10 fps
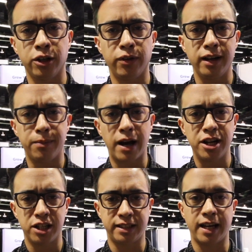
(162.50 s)
you're ready to buy
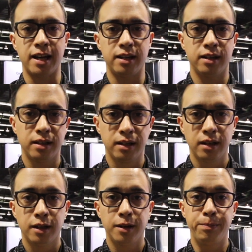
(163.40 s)
just yet,
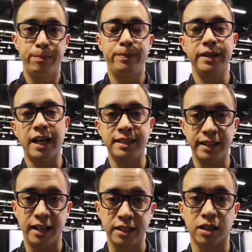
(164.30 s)
B A C
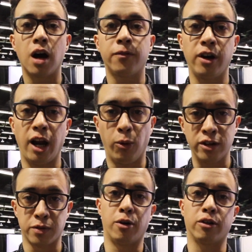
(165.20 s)
does offer a
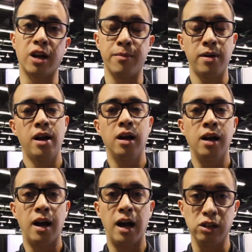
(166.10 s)
rental program.
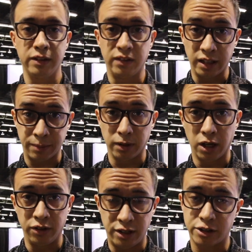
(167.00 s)
I'll leave the link below
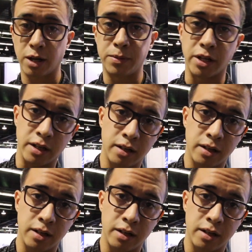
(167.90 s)
in the description.